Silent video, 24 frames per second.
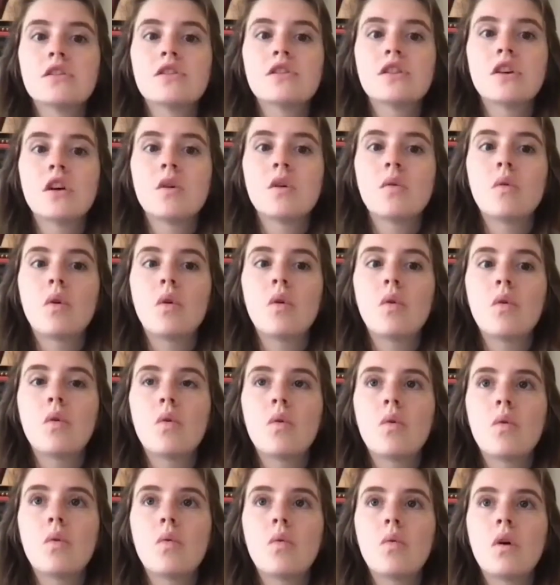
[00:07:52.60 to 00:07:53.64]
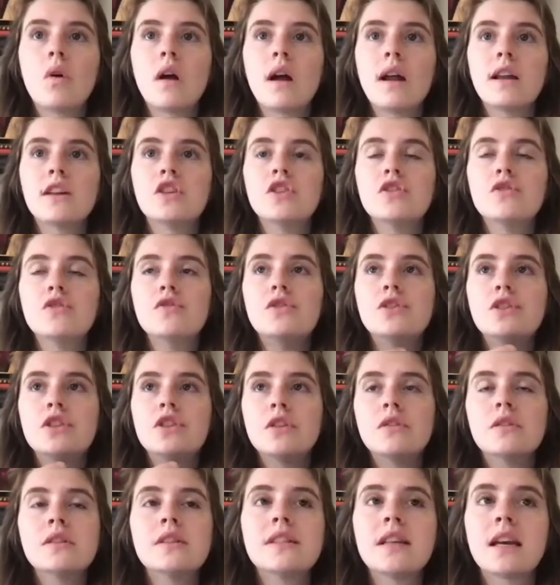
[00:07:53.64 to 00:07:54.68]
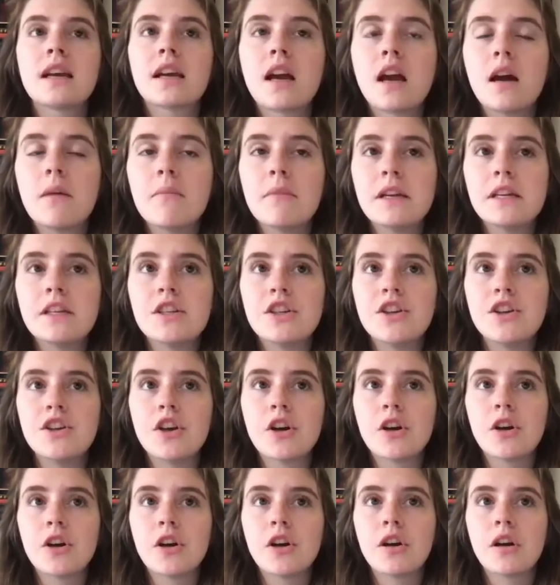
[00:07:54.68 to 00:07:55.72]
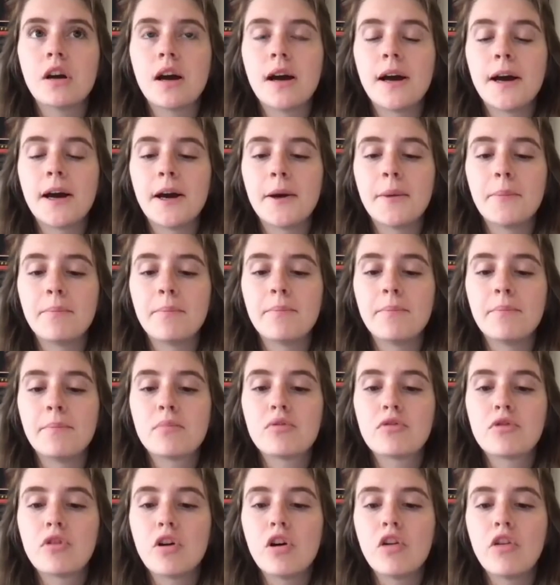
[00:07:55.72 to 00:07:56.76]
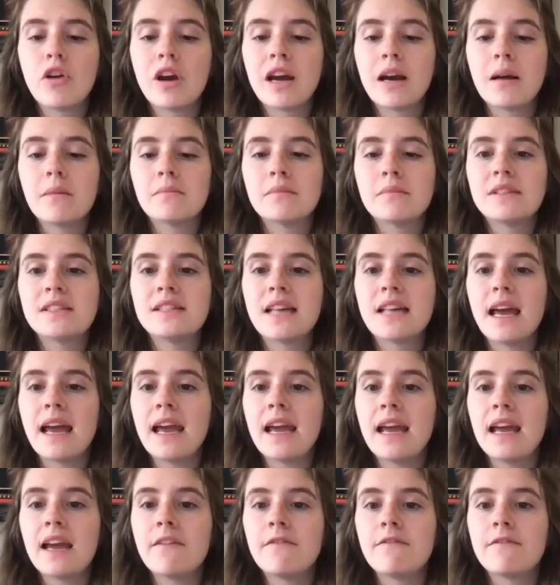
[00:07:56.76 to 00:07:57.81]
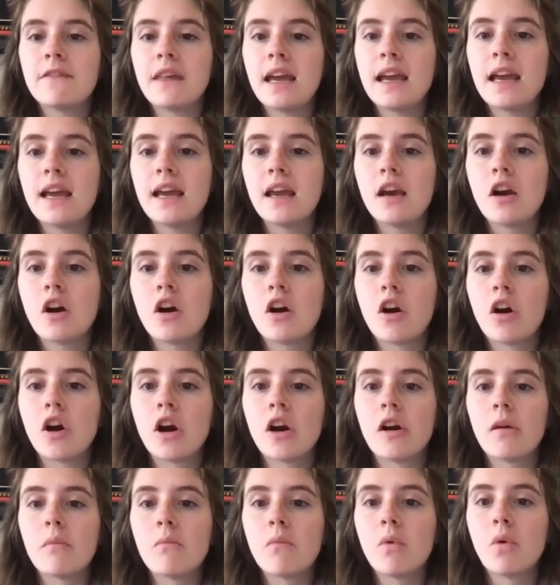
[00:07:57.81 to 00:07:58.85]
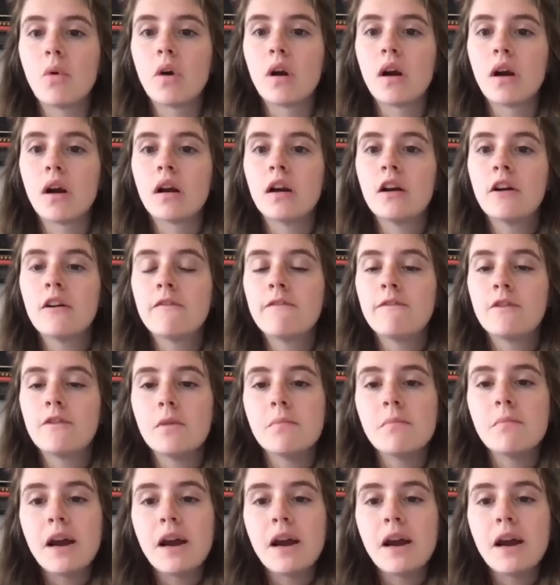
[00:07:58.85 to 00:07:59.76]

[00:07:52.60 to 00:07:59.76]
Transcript: So do students that come into your um, program say if they are more food